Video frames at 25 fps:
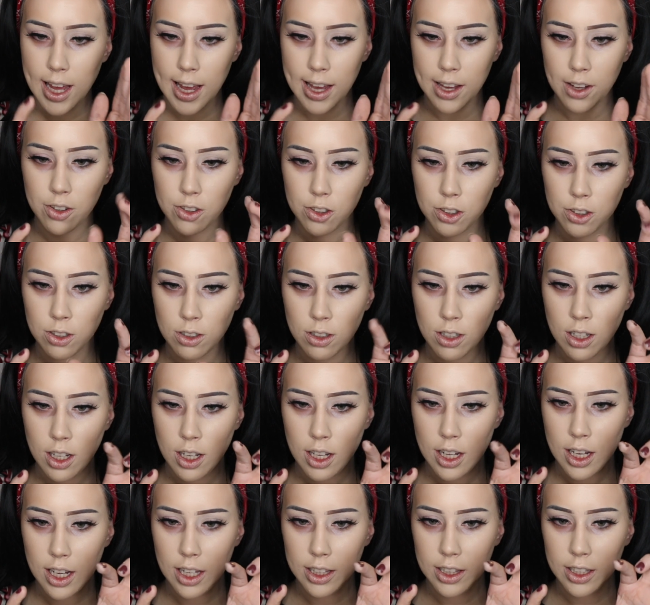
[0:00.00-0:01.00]
the ankle,
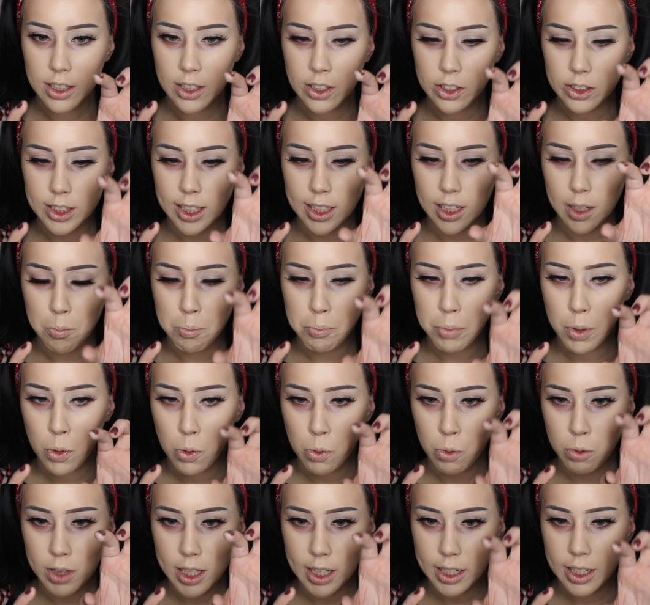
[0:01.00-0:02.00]
and then there's like a
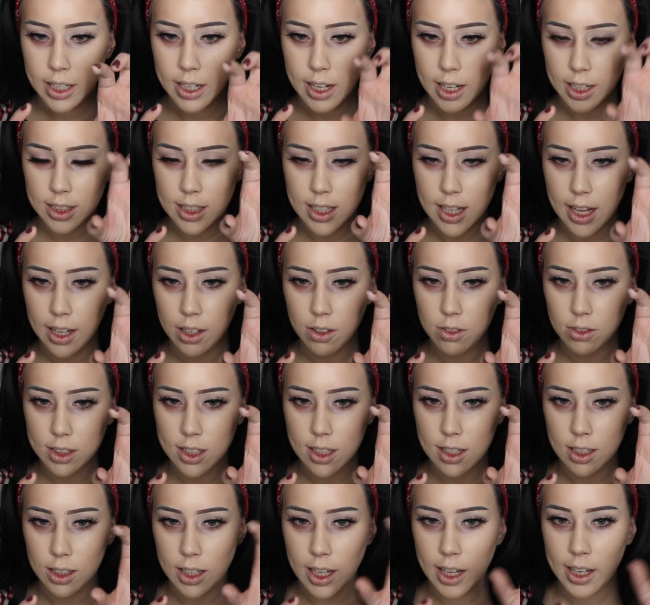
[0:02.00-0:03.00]
bone that connects the ankle
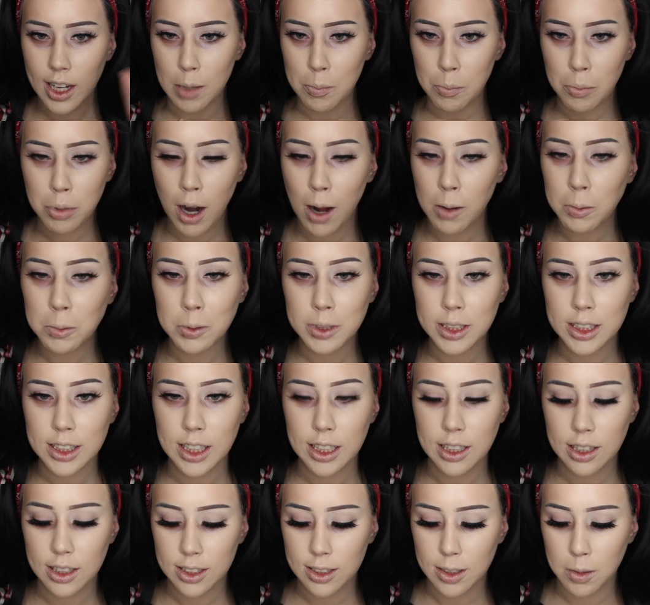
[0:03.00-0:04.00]
to the leg. I'm probably
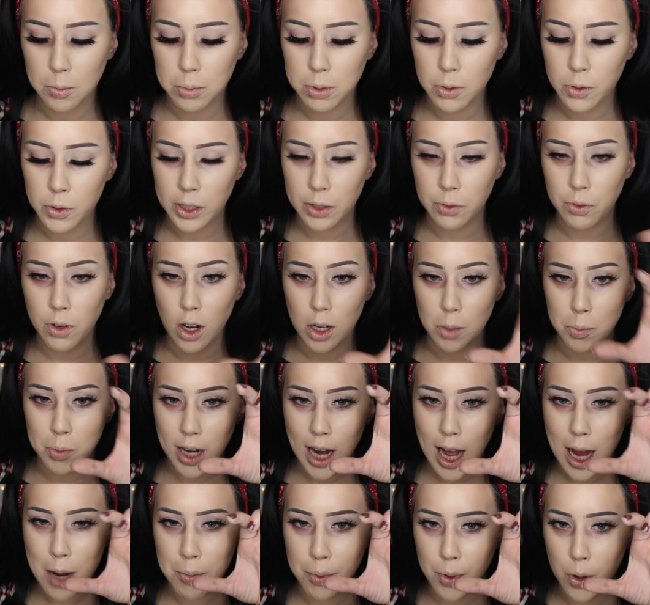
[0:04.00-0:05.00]
saying this completely wrong, but
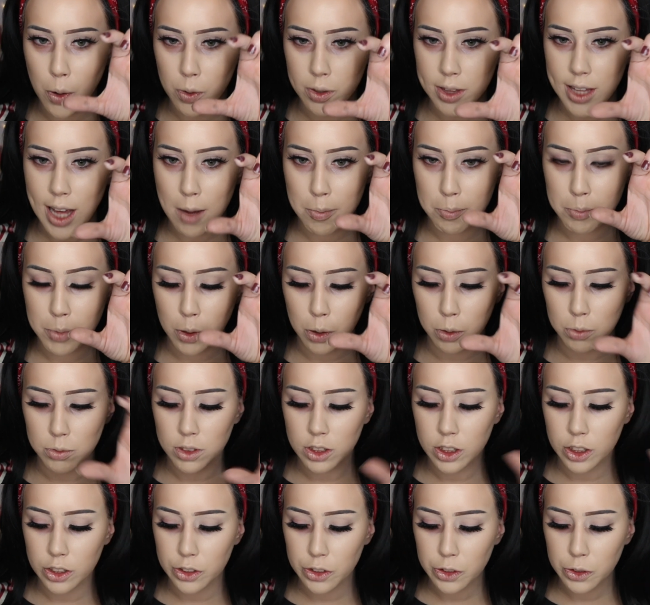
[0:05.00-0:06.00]
I broke that bone
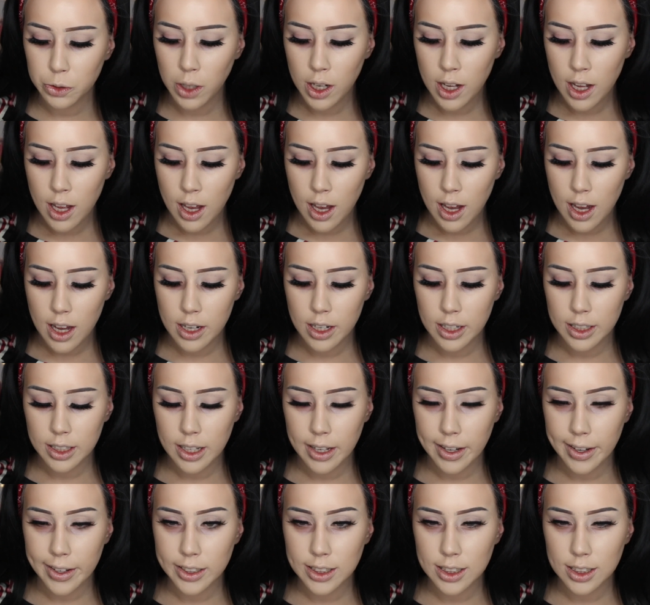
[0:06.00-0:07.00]
too. And I
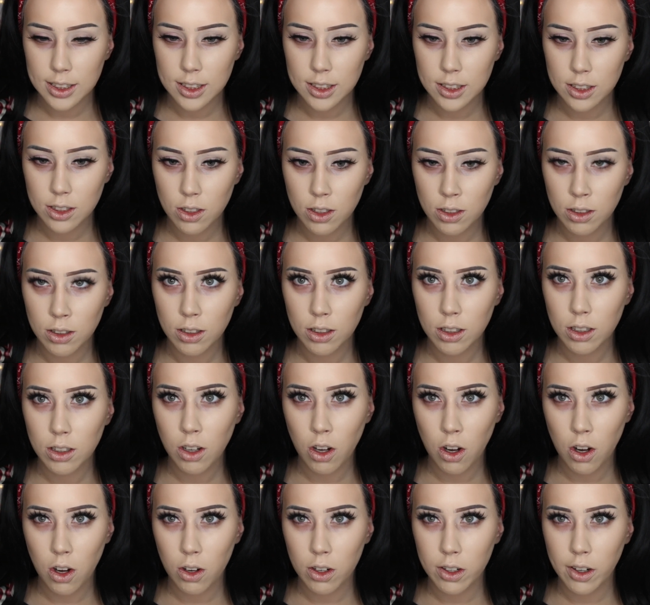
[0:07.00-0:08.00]
guess it's
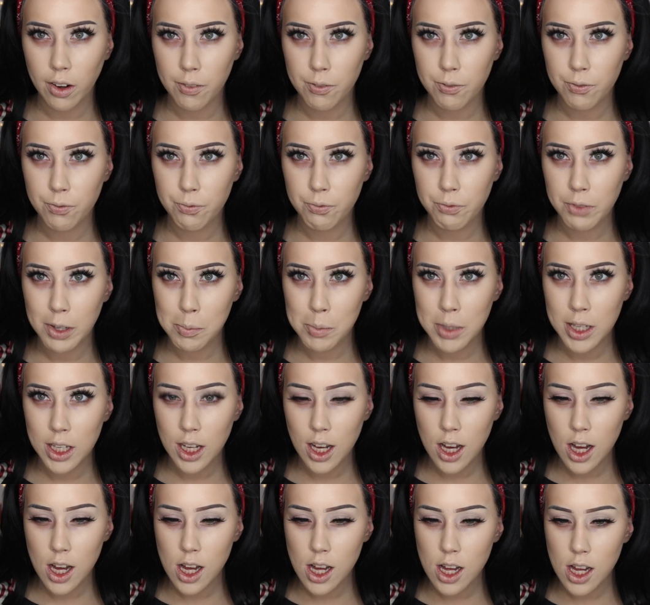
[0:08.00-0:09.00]
called a
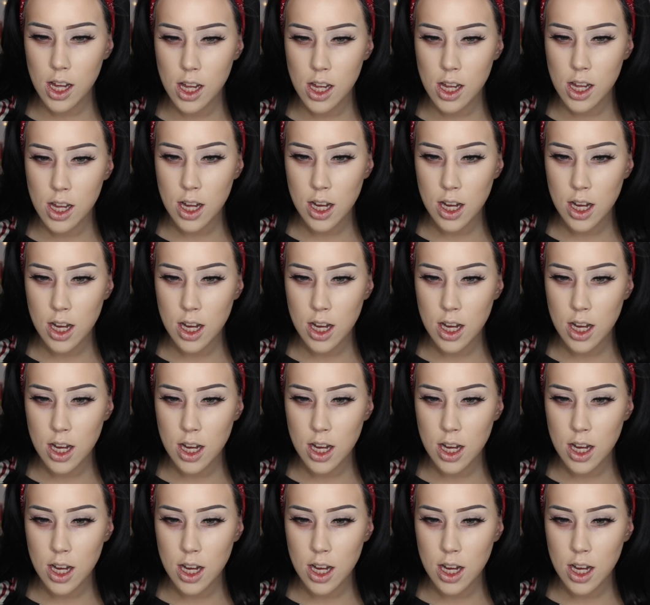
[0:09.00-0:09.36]
fibula.